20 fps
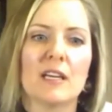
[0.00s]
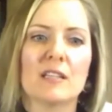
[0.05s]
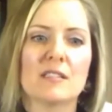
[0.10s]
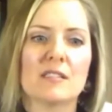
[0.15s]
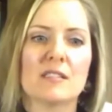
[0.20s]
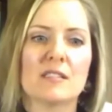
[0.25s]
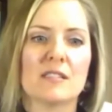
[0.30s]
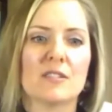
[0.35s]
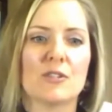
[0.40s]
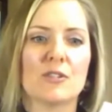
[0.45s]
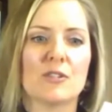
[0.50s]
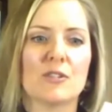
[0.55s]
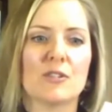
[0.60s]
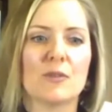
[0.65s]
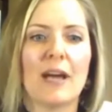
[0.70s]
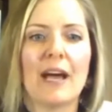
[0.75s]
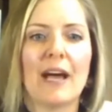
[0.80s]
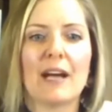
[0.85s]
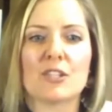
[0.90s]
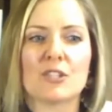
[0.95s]
is
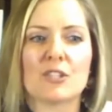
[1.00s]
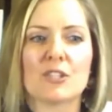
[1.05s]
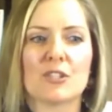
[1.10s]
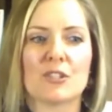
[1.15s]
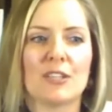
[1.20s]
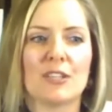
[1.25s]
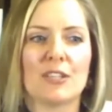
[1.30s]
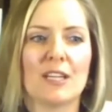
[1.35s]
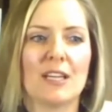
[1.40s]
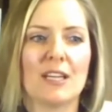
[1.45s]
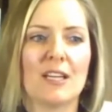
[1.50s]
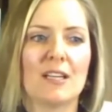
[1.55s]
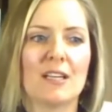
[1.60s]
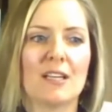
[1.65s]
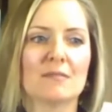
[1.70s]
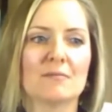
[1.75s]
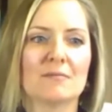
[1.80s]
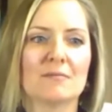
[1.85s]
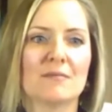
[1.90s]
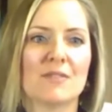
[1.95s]
to
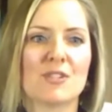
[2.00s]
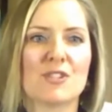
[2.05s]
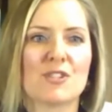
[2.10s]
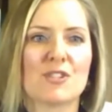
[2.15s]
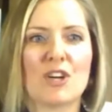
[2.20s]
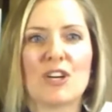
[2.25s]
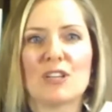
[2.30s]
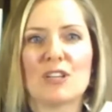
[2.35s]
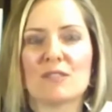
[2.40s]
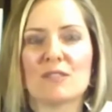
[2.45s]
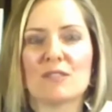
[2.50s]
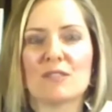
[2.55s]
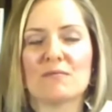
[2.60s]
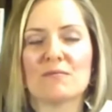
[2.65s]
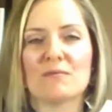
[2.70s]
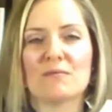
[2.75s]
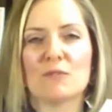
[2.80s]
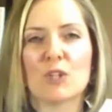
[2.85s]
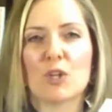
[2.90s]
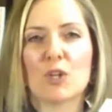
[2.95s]
actually start
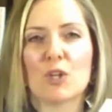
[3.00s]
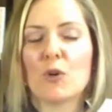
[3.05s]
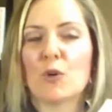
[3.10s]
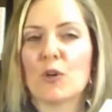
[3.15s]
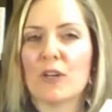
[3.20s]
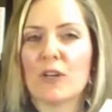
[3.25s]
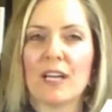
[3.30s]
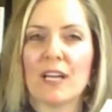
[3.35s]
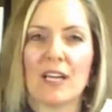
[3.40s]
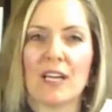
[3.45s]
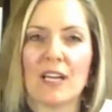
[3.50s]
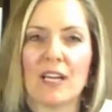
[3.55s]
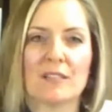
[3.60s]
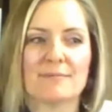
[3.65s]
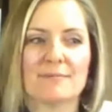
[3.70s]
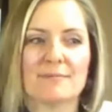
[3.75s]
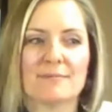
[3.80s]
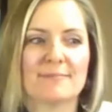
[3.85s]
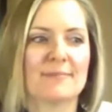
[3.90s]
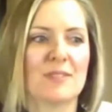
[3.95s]

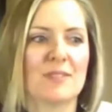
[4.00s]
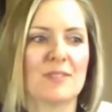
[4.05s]
recording